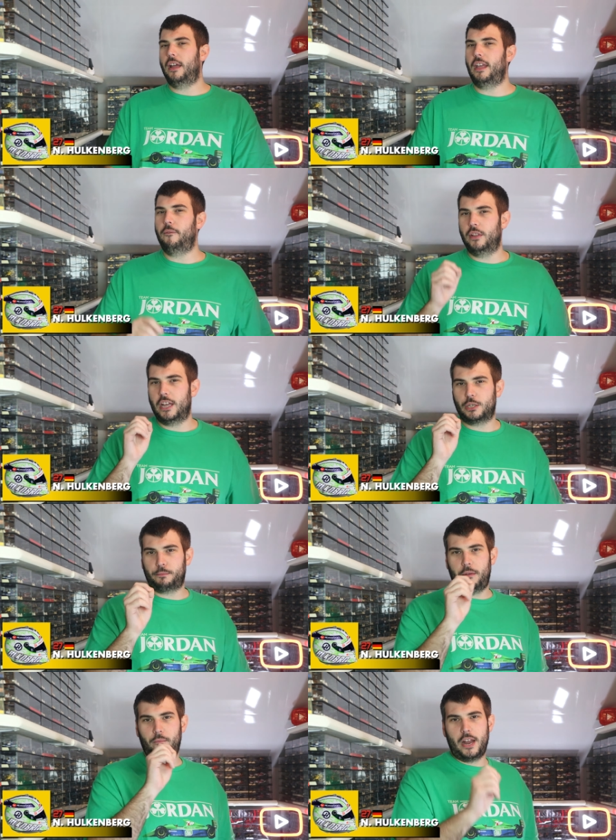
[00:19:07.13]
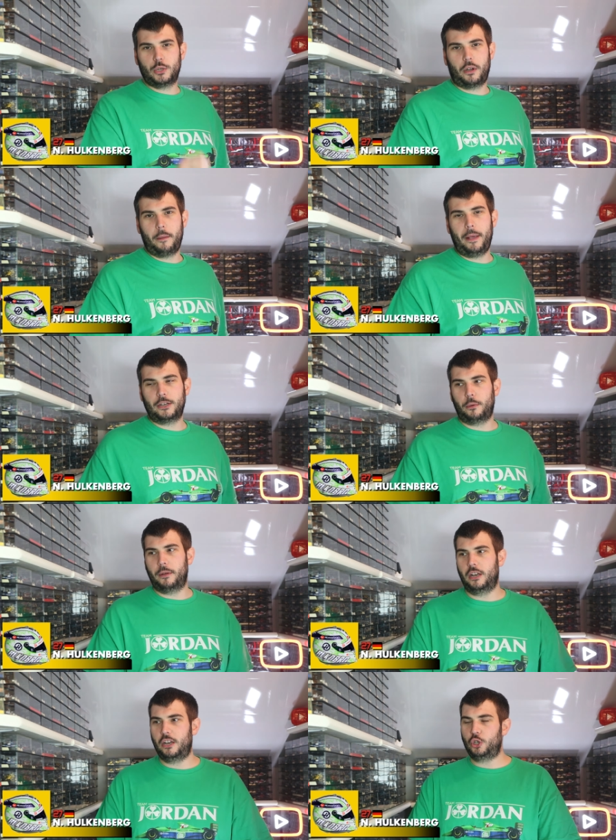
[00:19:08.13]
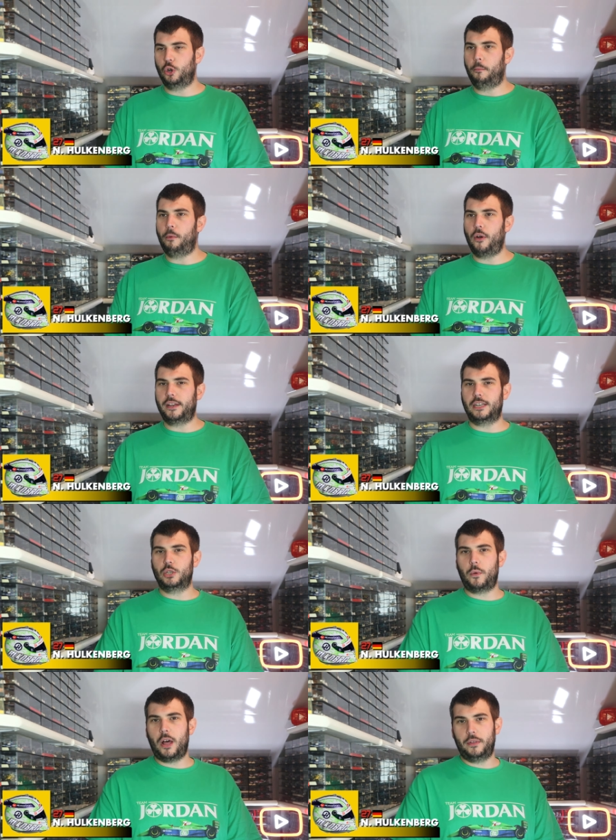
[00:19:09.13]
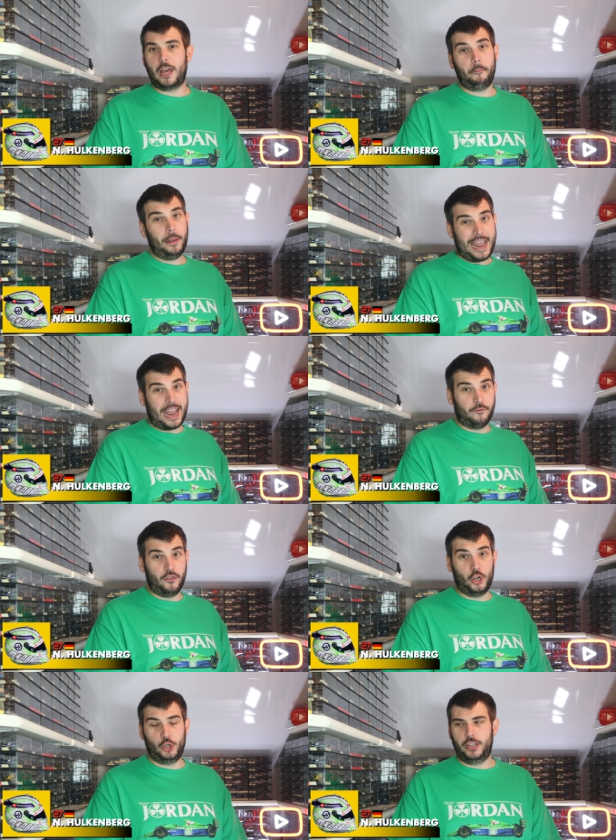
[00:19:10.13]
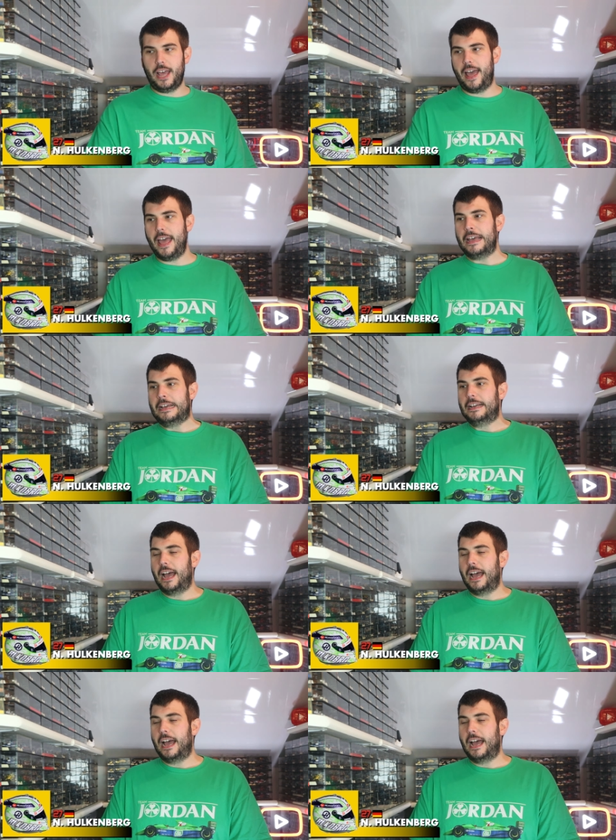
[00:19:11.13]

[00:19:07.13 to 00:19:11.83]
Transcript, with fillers: And then for that sprint race where he picked up an additional point as well with that P8 finish there.